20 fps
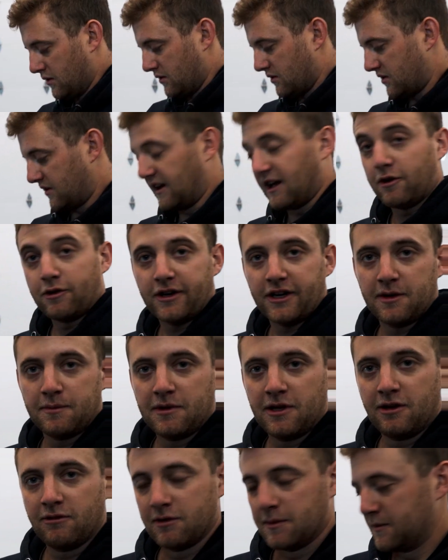So now we're going to
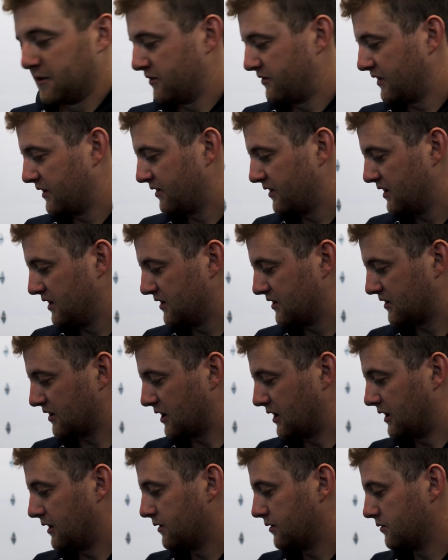be removing these
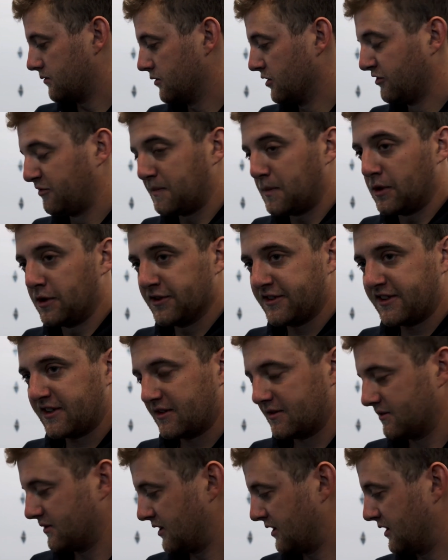roof
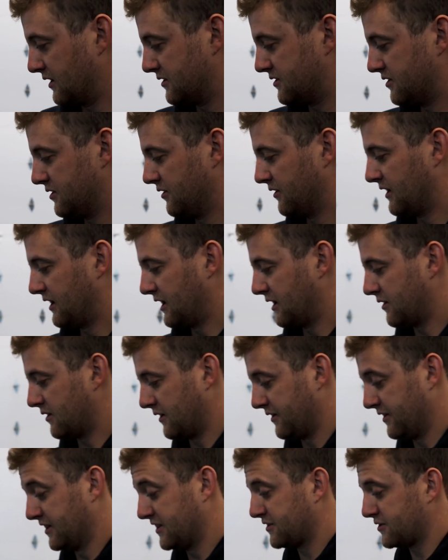bolts, and to do that
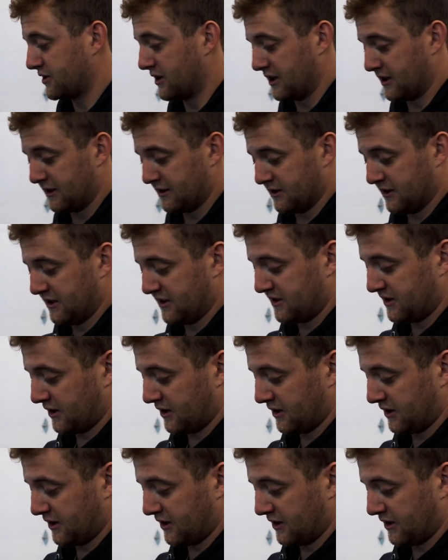on this truck at least,